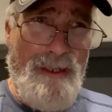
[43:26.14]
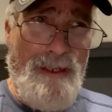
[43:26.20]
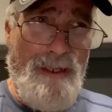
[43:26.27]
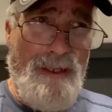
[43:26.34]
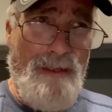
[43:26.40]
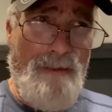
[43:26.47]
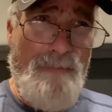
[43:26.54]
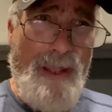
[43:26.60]

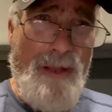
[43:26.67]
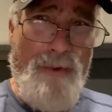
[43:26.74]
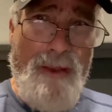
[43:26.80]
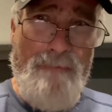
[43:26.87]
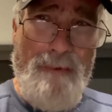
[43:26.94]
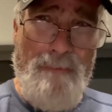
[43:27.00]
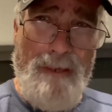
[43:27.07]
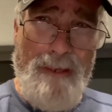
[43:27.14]
Um, I don't
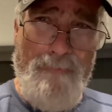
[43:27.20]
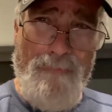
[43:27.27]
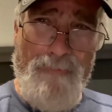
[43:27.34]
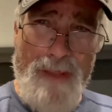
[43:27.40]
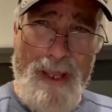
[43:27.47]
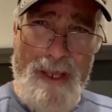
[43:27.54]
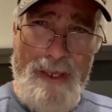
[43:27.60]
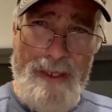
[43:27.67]
have any pet
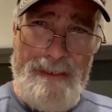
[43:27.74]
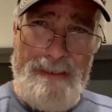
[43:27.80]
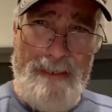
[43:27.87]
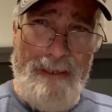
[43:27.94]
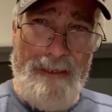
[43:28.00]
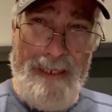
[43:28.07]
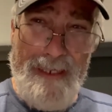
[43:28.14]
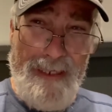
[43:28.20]
flies.
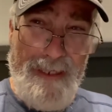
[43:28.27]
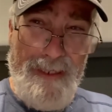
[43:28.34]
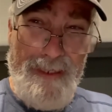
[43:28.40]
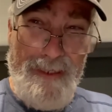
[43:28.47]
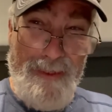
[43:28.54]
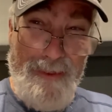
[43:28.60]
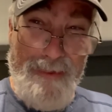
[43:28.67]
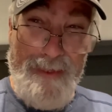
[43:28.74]
They get in
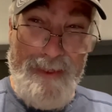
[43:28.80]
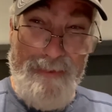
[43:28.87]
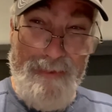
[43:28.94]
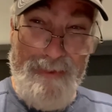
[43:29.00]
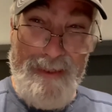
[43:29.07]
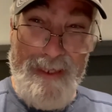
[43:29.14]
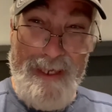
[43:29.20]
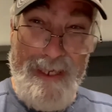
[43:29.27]
here and they,
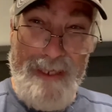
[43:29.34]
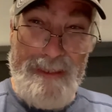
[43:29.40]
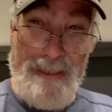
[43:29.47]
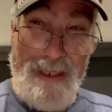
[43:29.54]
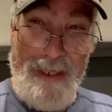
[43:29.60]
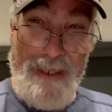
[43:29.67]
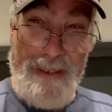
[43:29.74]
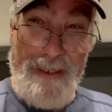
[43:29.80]
they
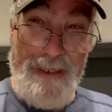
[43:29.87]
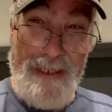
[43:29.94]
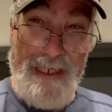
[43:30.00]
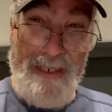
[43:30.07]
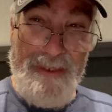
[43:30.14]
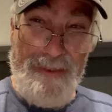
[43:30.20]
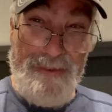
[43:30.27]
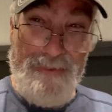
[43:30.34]
hitchhike
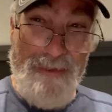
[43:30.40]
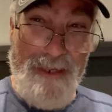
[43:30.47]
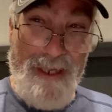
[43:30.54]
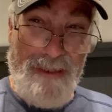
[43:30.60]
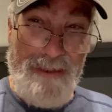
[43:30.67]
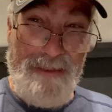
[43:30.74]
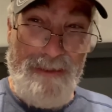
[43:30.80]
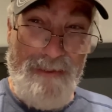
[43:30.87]
in the
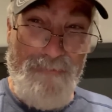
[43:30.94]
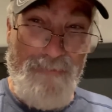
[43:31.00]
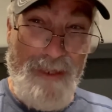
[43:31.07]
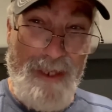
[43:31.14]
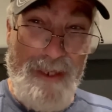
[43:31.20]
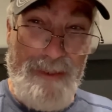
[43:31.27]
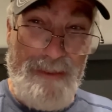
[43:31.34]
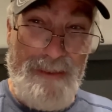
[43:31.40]
truck.
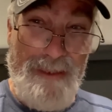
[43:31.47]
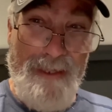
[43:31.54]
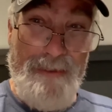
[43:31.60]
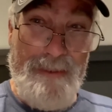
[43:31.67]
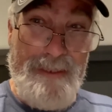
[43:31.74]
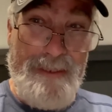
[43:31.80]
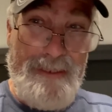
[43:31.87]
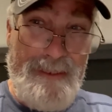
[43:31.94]
Flies.
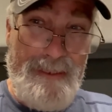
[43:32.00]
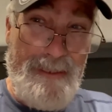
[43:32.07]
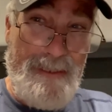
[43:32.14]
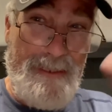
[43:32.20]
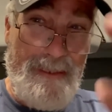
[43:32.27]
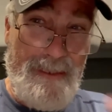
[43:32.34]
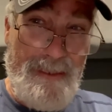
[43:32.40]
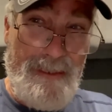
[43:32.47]

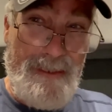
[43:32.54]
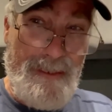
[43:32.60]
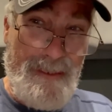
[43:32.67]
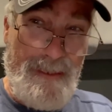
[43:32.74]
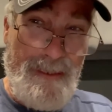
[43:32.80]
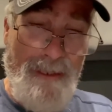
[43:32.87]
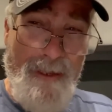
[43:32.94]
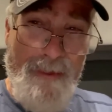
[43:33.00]

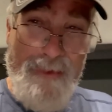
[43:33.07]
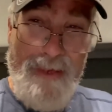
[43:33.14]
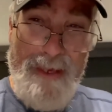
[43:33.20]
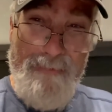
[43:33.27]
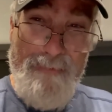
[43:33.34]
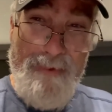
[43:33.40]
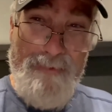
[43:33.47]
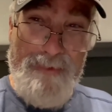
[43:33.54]
And
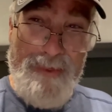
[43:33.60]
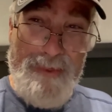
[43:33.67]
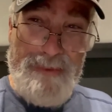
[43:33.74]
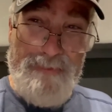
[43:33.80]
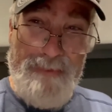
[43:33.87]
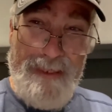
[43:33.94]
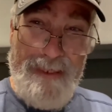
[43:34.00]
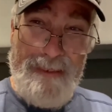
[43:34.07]
have you ever
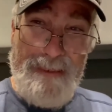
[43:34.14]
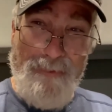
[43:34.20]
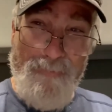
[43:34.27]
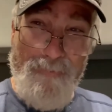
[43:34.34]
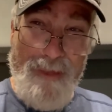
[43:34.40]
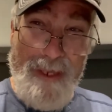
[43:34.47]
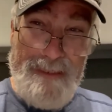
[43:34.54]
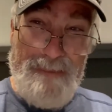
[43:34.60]
noticed when you get the
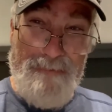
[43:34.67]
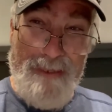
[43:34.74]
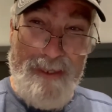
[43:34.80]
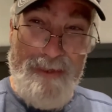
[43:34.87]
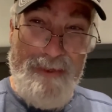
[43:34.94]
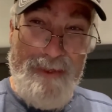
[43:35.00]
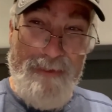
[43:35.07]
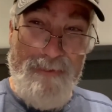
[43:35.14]
fly
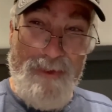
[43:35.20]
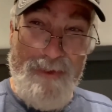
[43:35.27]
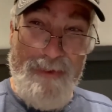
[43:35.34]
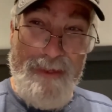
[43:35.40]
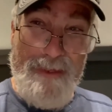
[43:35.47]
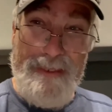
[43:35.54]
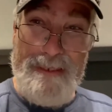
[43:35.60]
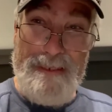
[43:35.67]
swatter and you go to,
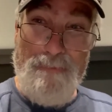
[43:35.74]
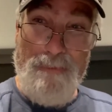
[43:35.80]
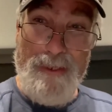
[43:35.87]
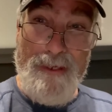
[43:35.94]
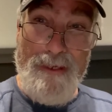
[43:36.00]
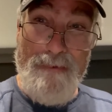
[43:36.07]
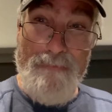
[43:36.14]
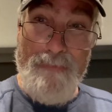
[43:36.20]
they
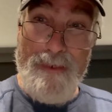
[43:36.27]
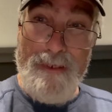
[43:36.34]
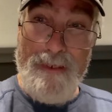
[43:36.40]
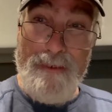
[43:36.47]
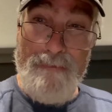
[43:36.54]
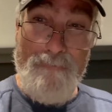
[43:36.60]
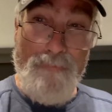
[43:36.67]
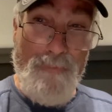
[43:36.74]
disappear? They're
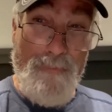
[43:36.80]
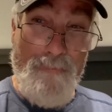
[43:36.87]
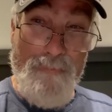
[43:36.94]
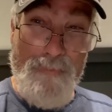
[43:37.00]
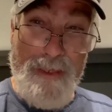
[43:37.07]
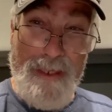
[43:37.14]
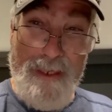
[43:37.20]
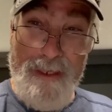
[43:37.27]
like,
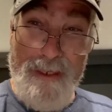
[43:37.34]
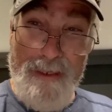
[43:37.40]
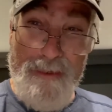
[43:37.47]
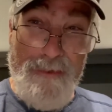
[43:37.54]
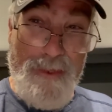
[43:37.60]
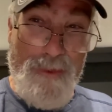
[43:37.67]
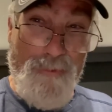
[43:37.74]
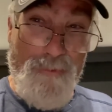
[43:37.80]

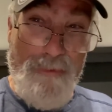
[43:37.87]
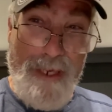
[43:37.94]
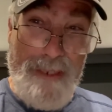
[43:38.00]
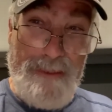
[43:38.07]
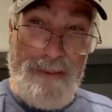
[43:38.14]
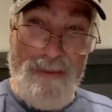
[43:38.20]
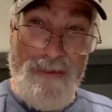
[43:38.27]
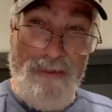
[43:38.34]
you
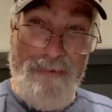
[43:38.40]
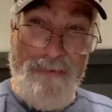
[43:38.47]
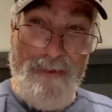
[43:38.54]
rascal